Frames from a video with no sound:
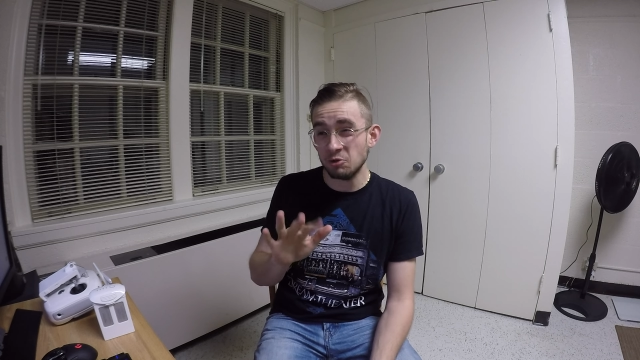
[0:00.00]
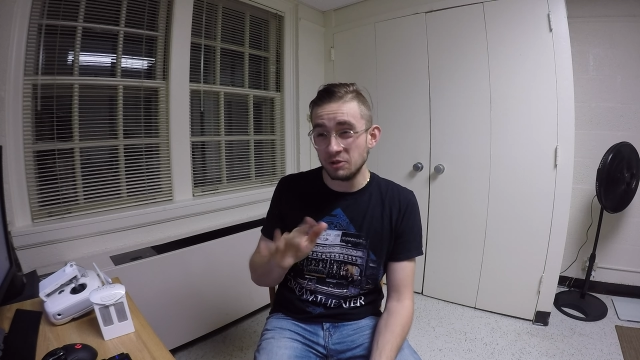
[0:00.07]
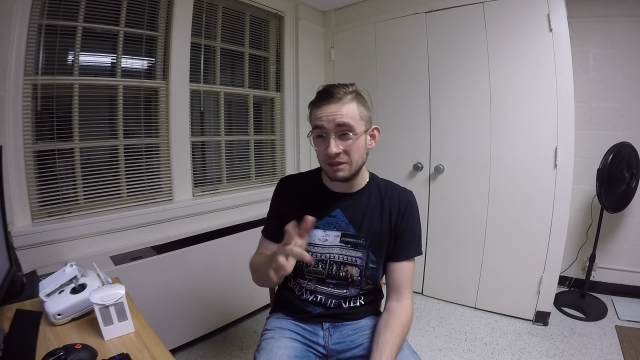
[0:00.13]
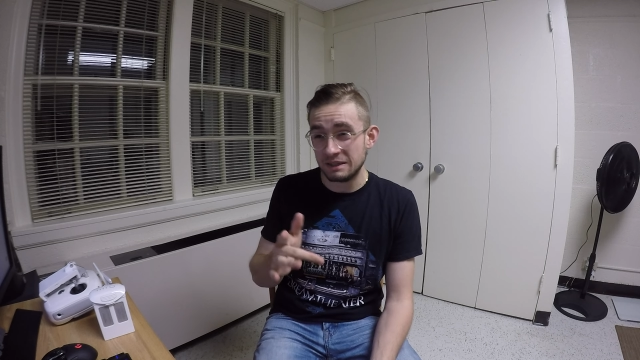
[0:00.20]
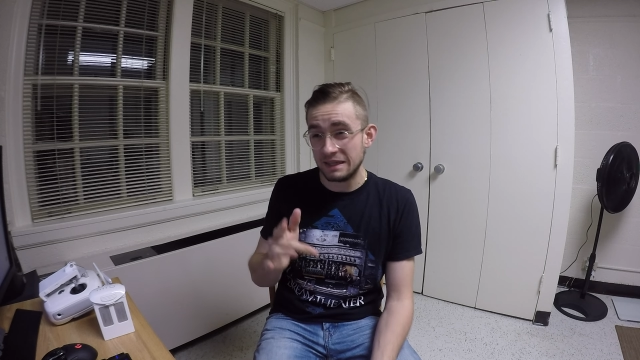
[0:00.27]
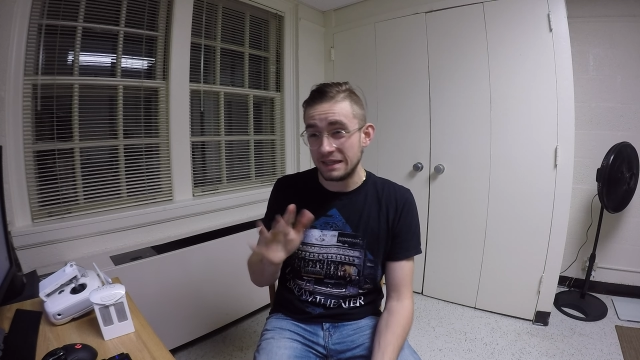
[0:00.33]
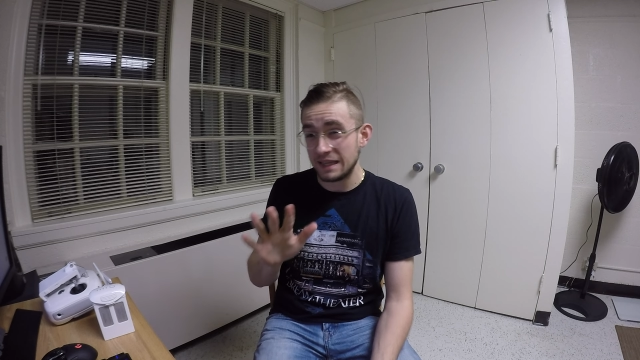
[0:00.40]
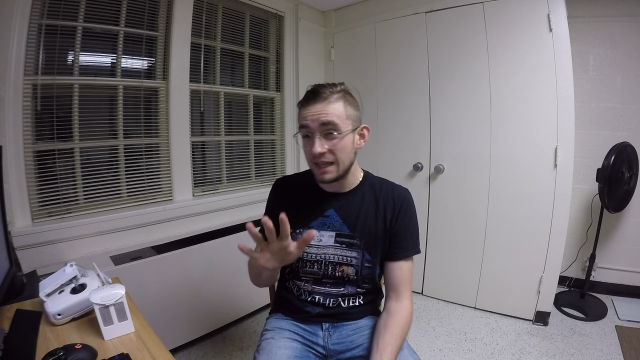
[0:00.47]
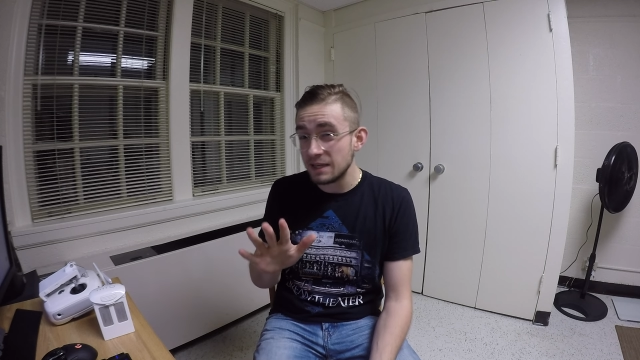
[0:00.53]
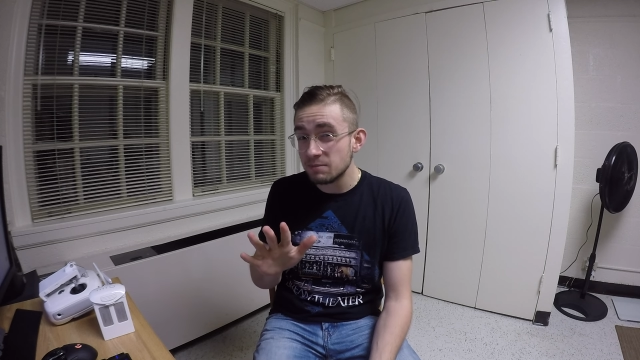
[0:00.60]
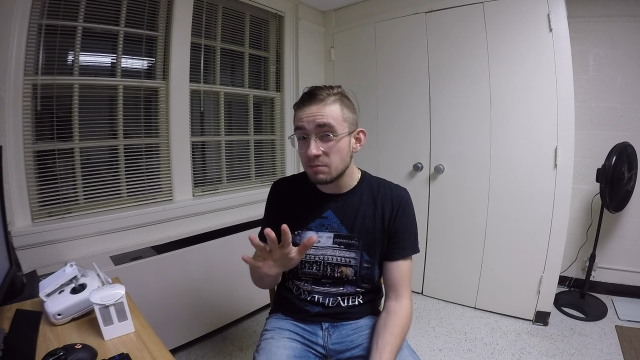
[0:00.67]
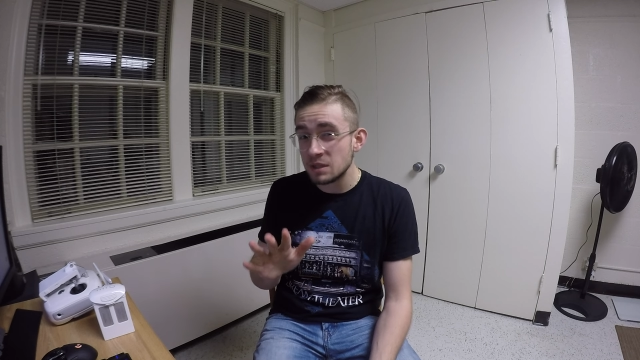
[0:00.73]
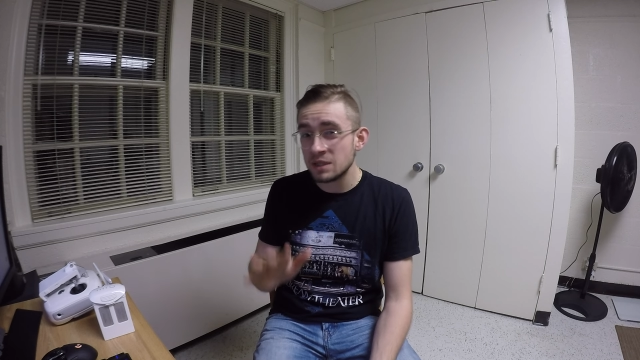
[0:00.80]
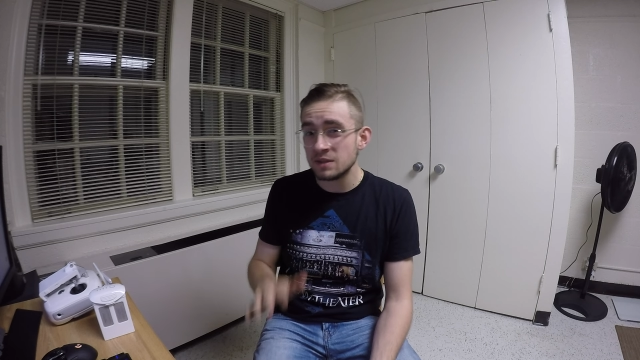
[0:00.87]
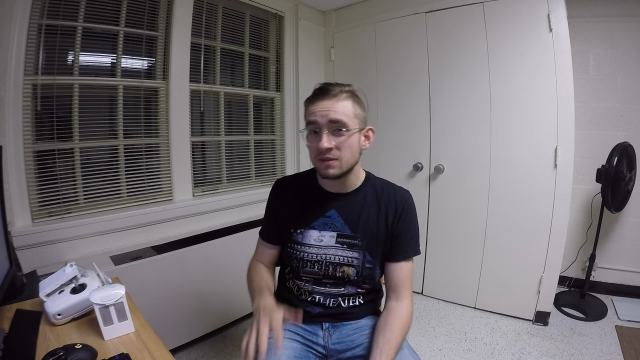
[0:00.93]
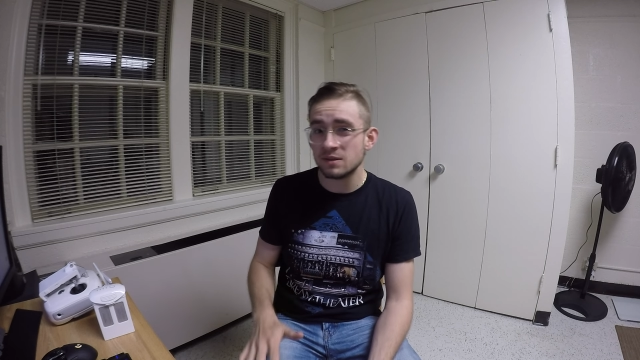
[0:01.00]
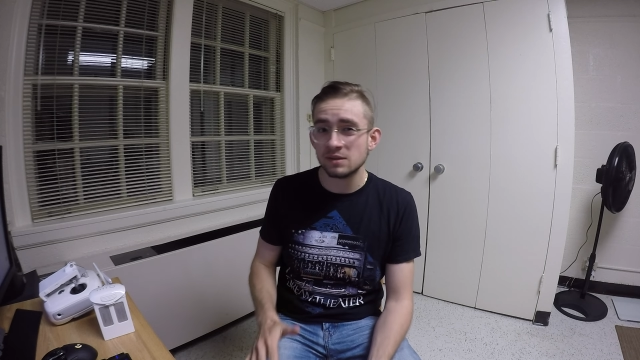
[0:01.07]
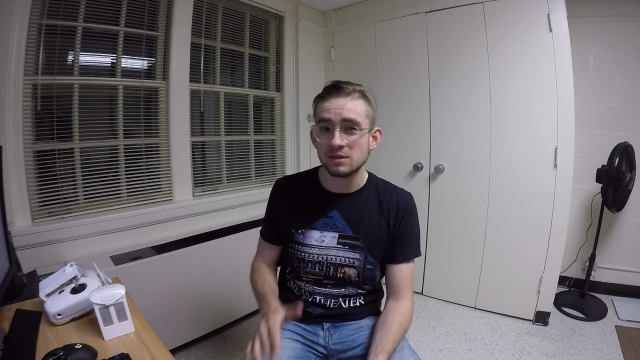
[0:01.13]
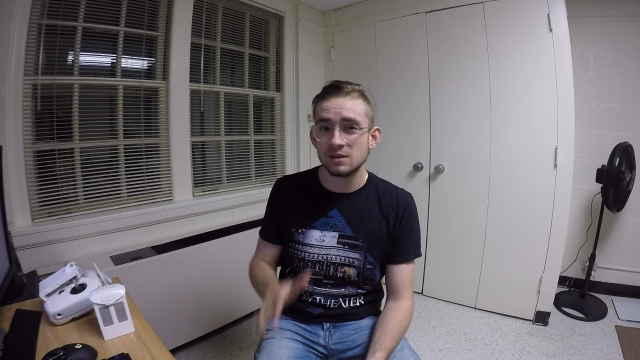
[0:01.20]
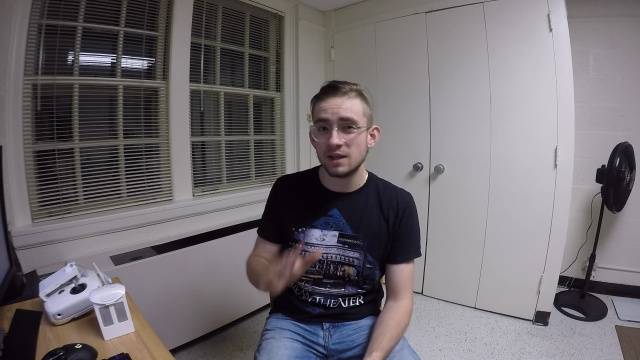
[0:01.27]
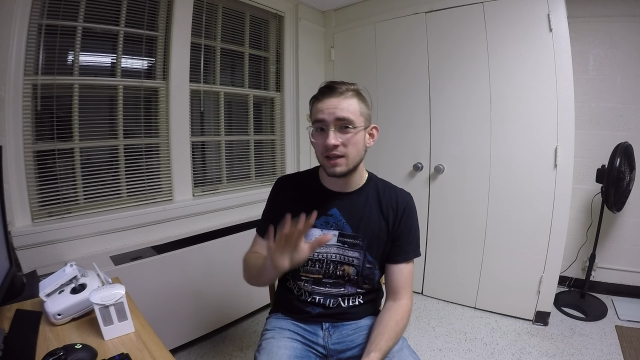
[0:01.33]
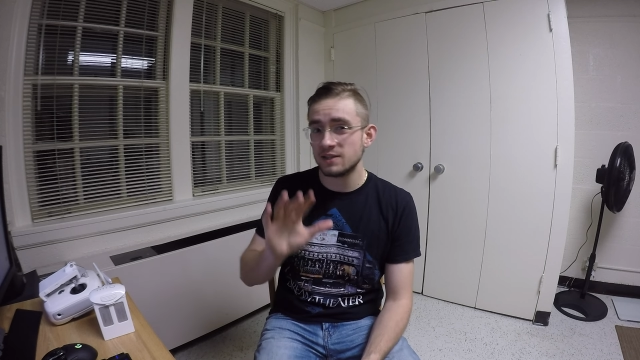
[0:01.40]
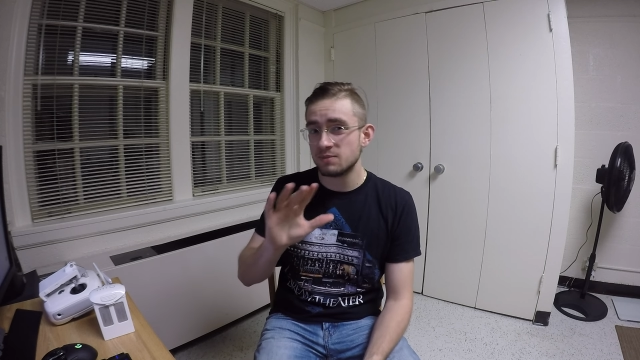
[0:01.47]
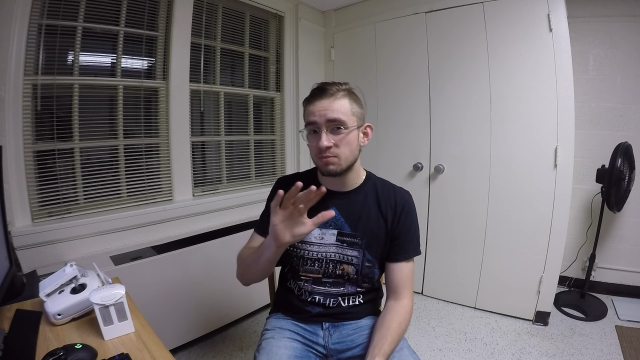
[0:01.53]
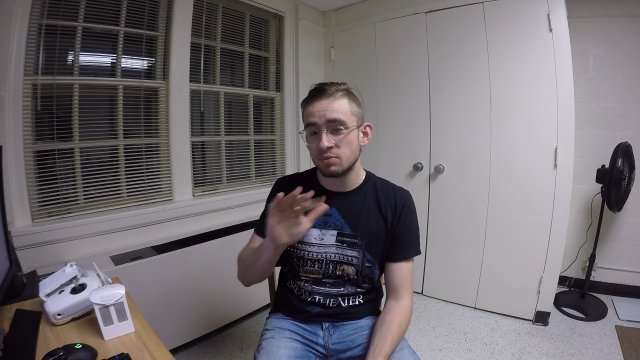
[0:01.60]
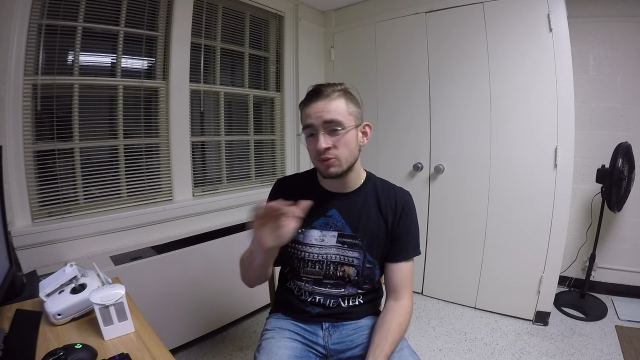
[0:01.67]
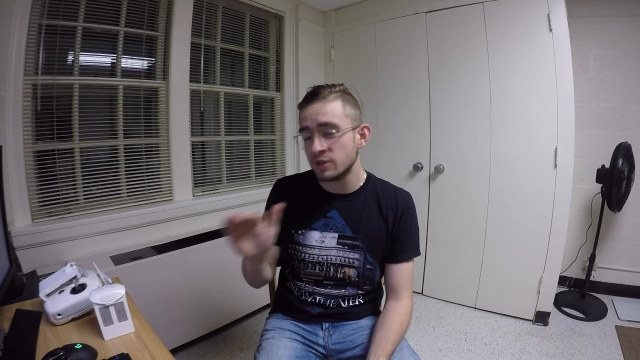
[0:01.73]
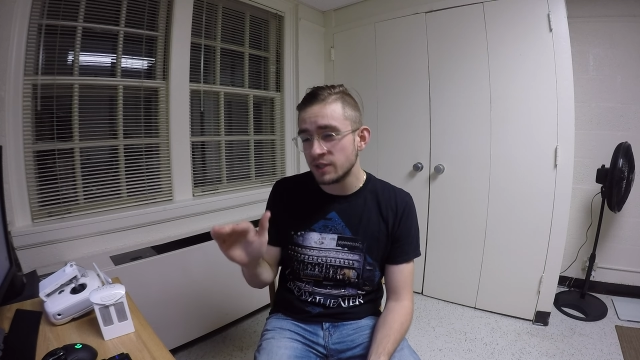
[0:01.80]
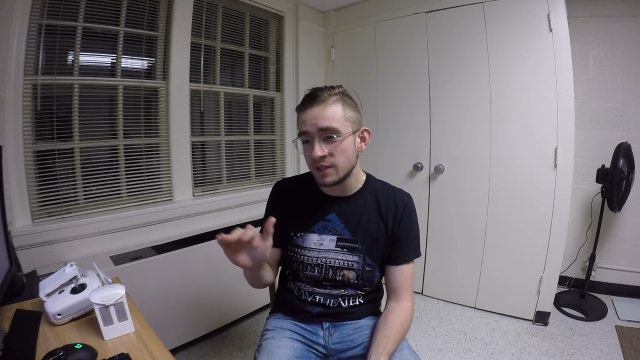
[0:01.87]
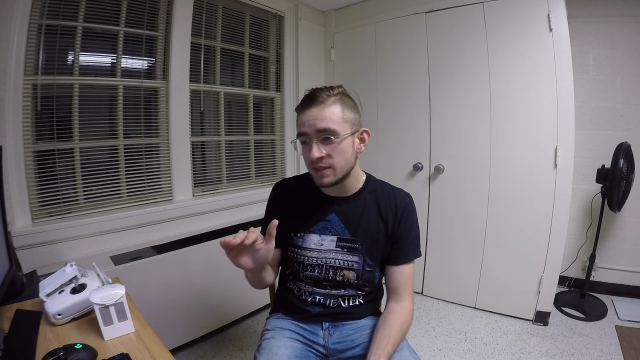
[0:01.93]
and like 8 minutes. That's
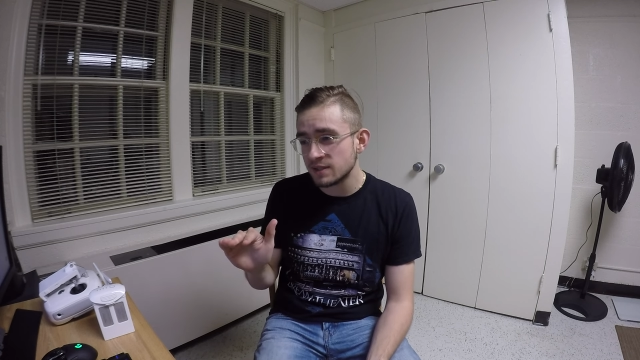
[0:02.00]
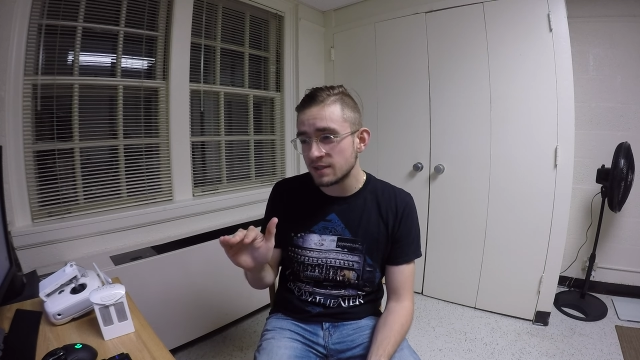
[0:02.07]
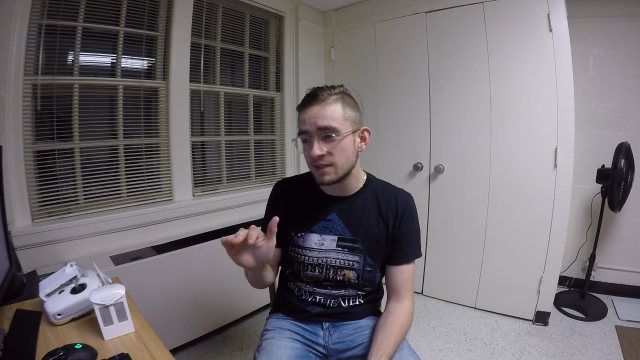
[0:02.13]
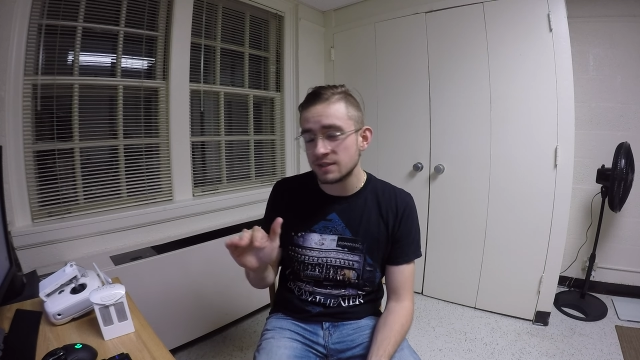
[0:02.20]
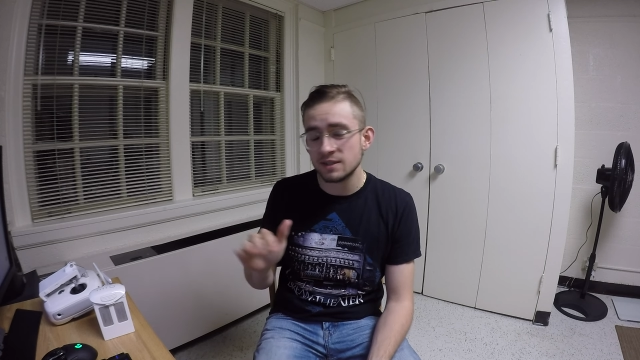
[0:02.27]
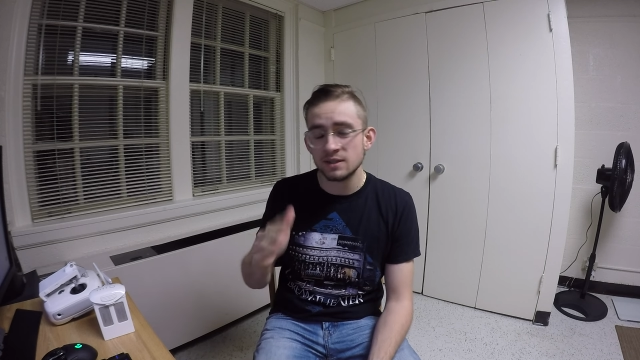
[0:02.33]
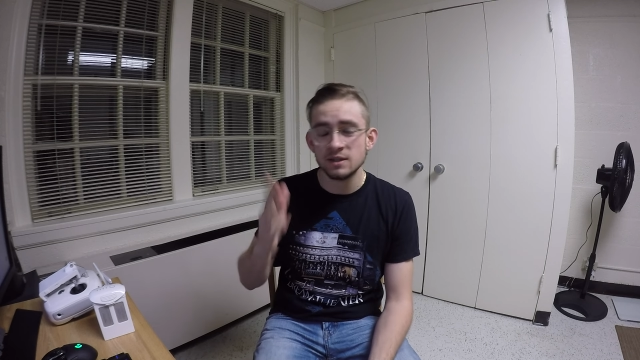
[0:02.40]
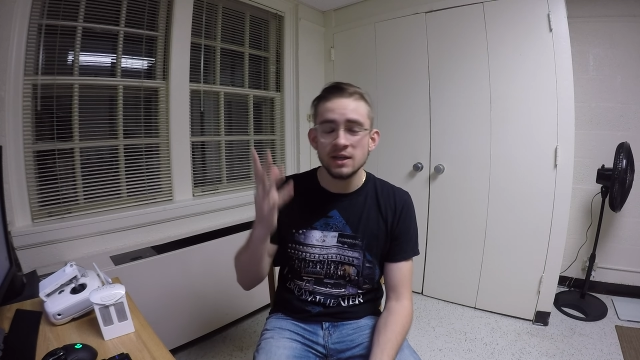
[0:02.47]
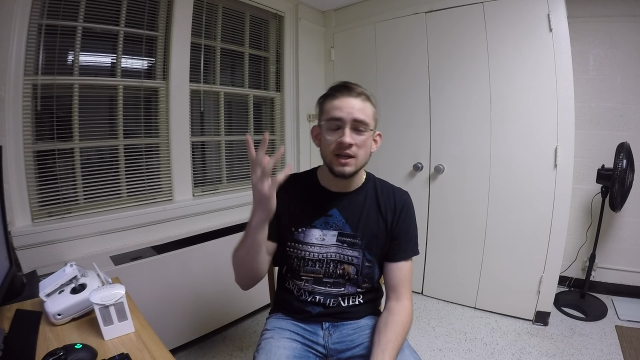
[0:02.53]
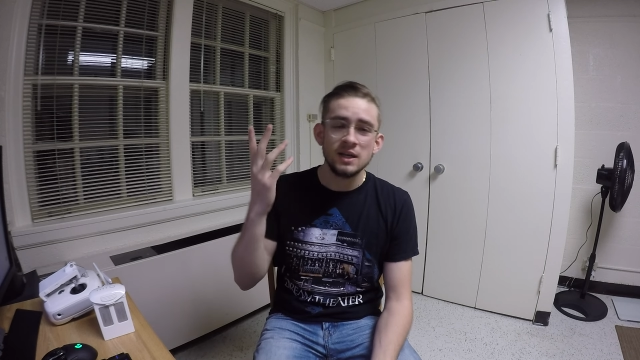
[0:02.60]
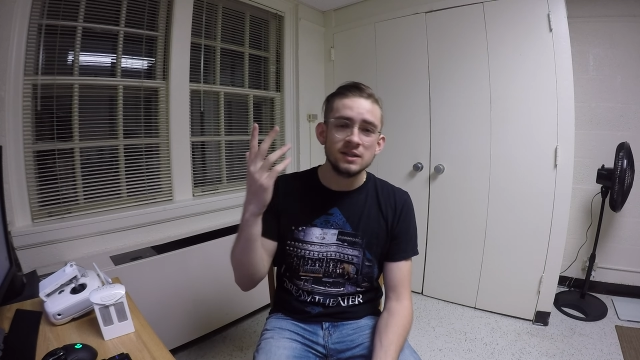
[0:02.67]
pretty consistent.